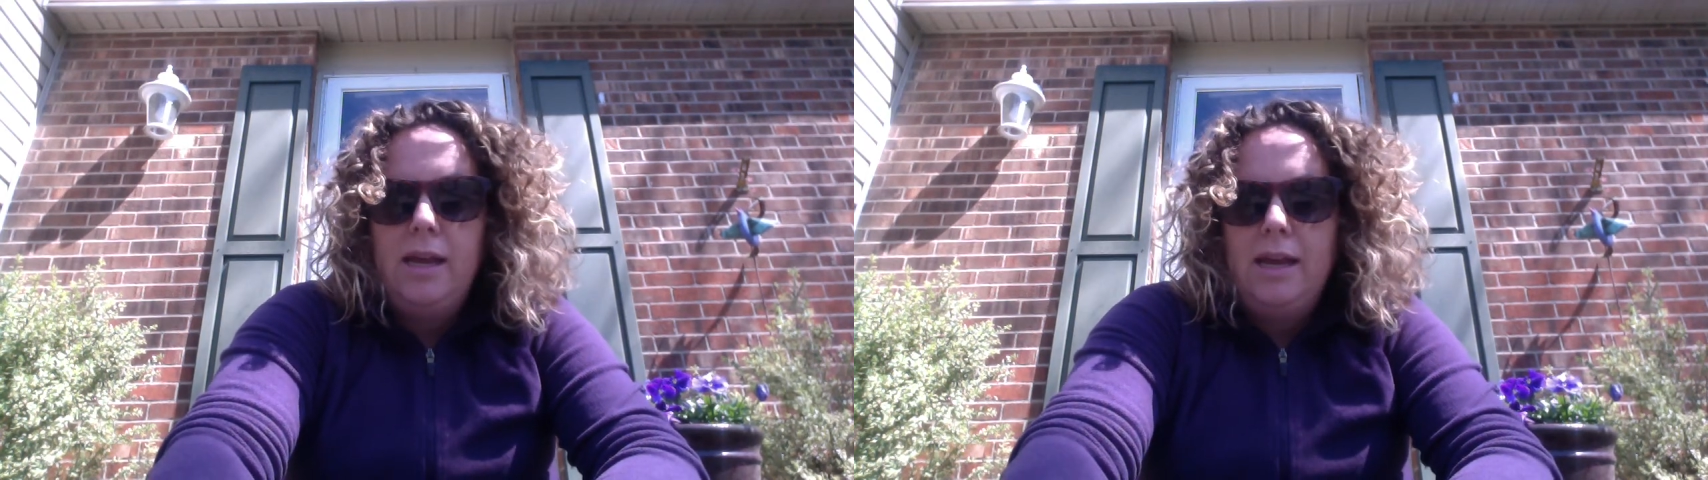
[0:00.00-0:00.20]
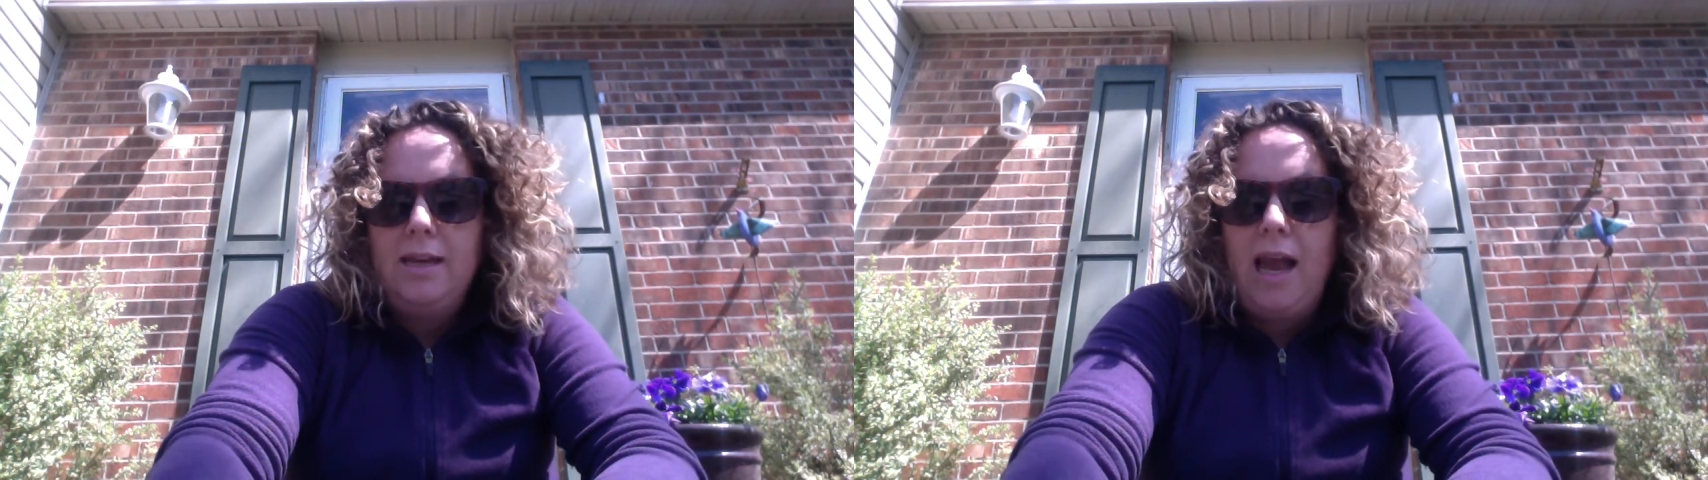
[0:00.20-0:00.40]

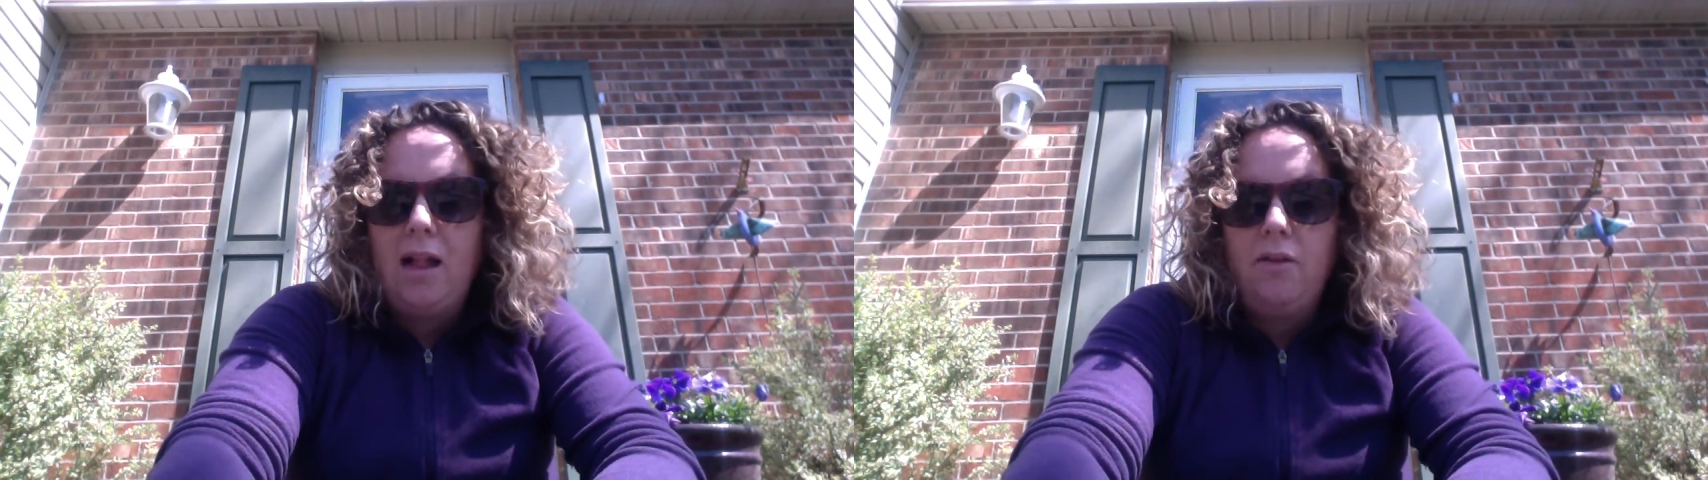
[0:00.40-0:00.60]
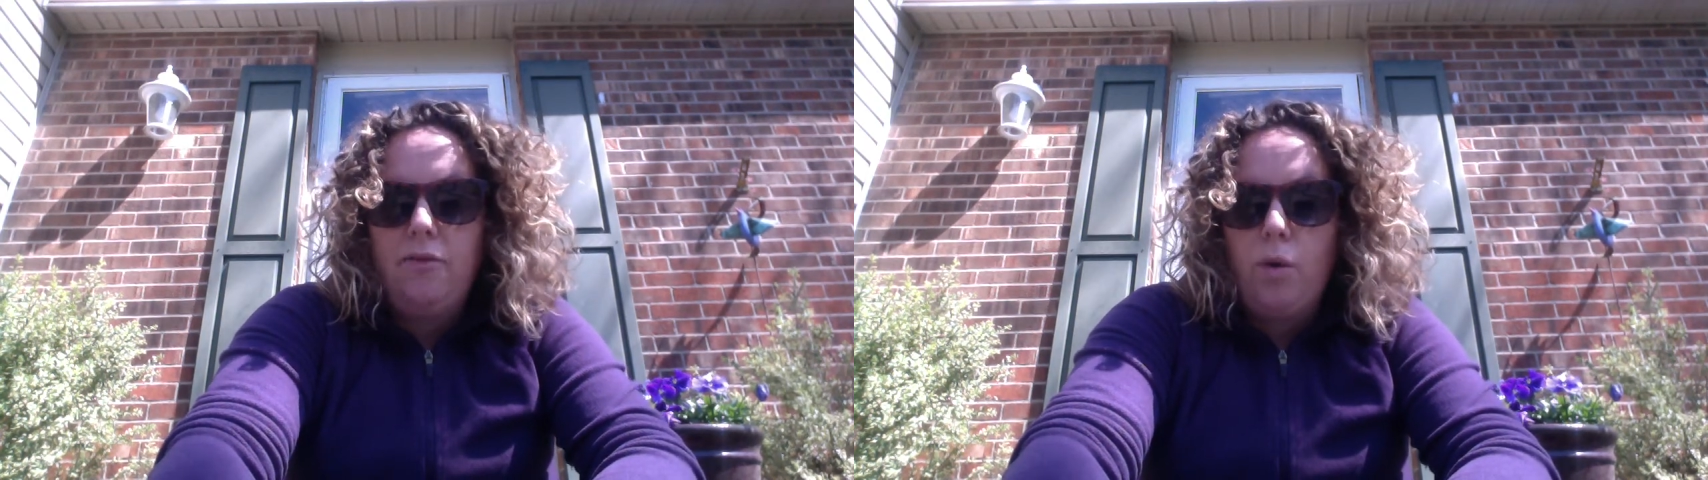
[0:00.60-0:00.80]
in
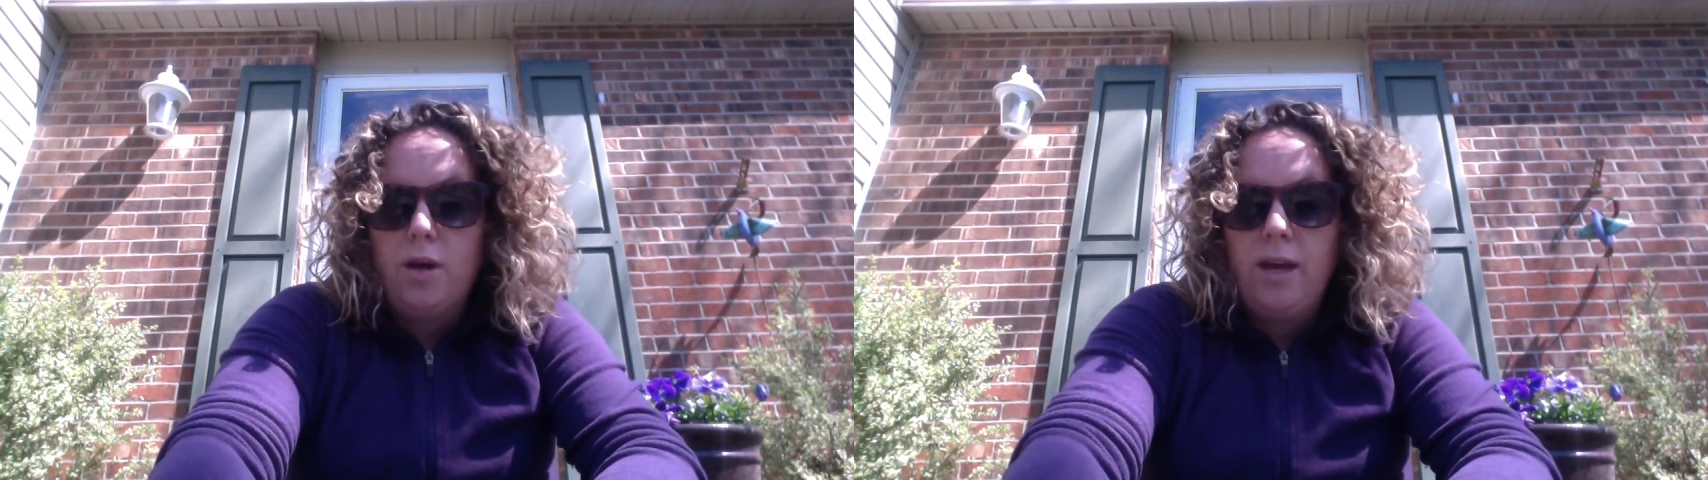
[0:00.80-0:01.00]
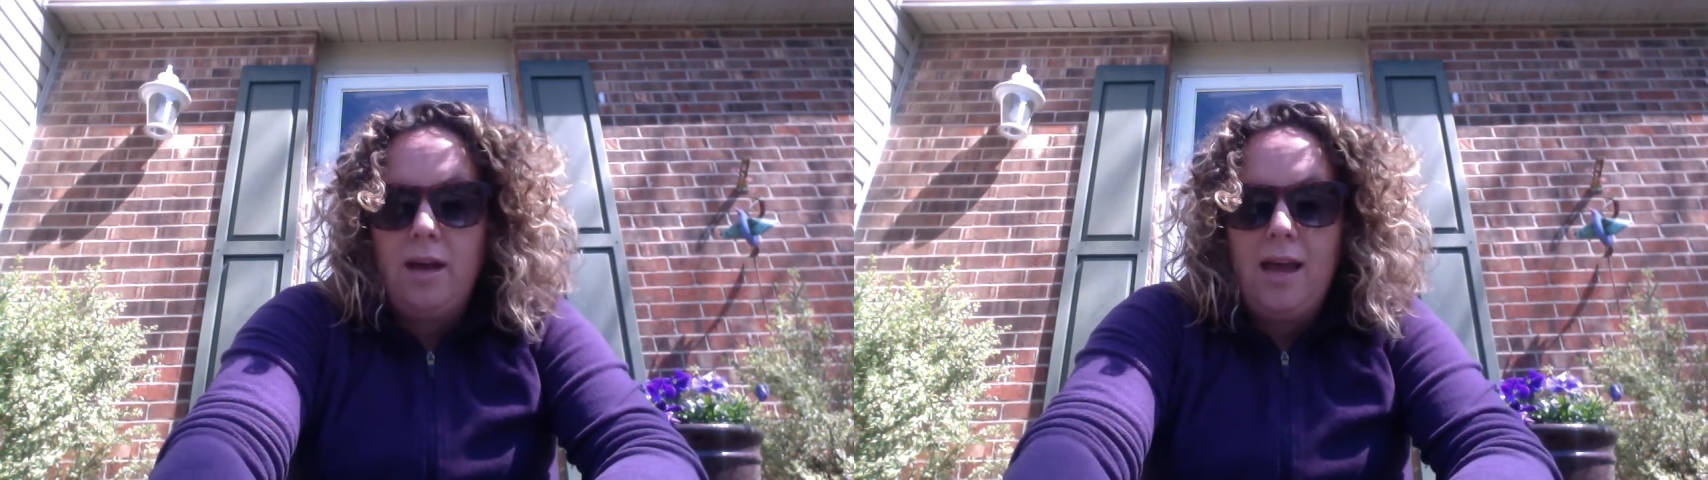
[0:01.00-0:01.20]

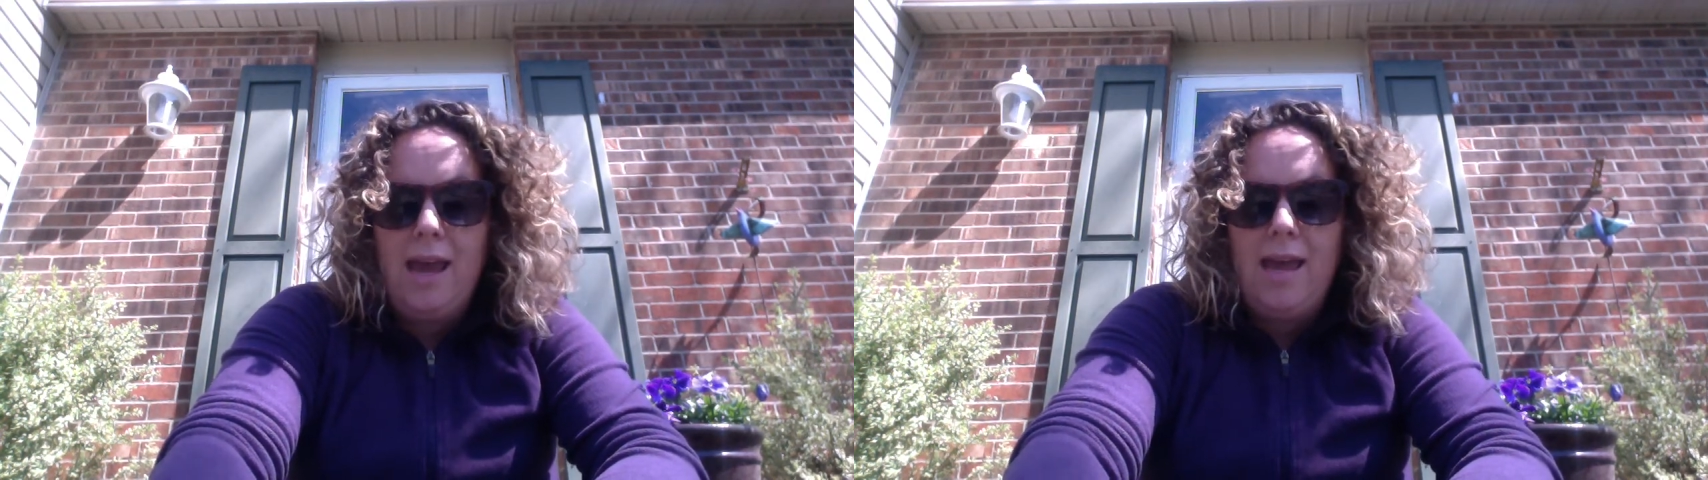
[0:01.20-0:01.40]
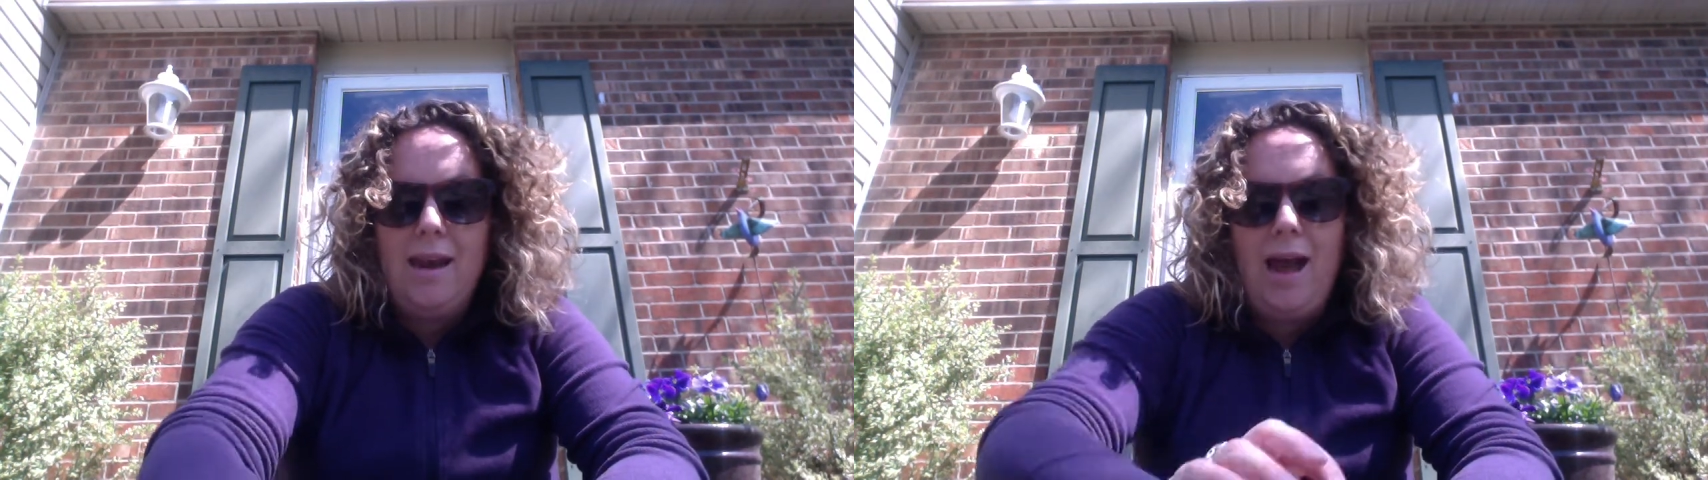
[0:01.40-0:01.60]
California
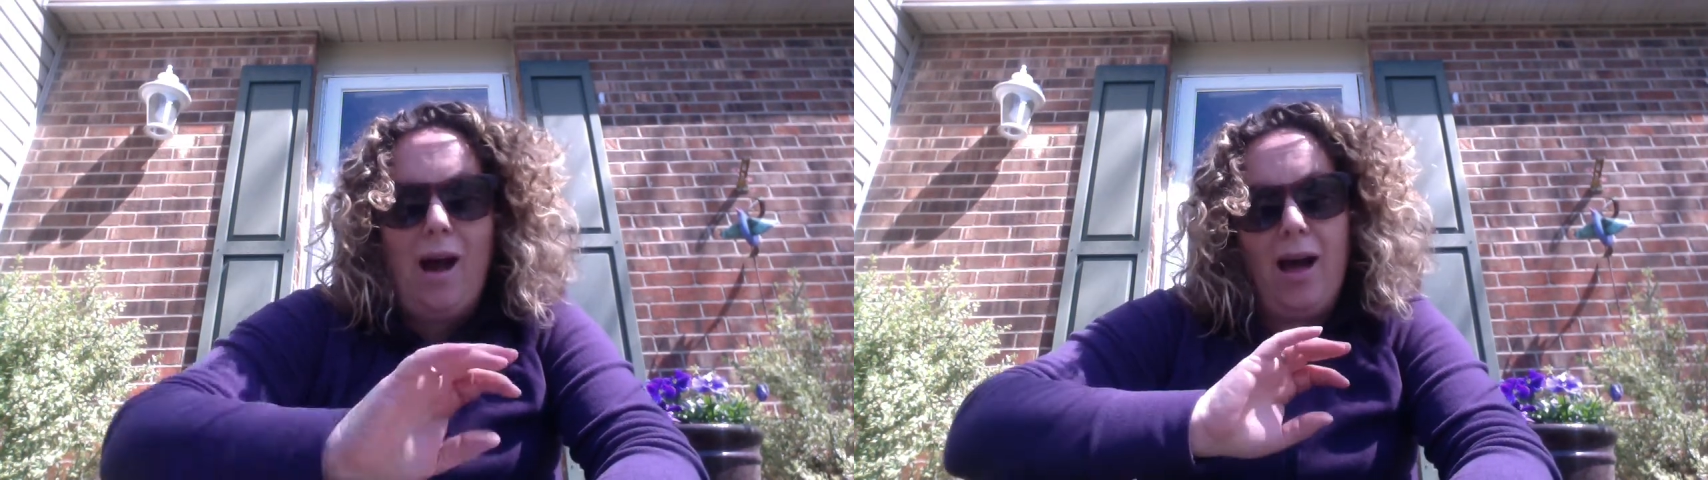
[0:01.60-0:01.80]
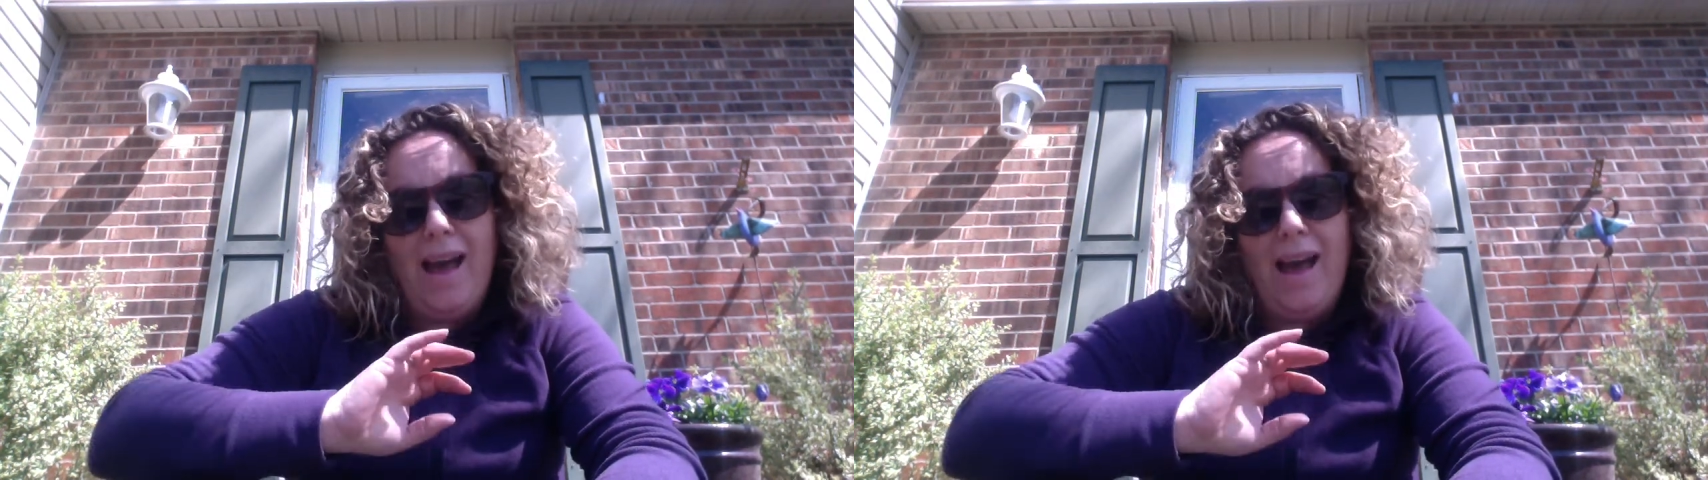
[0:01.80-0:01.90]
and out,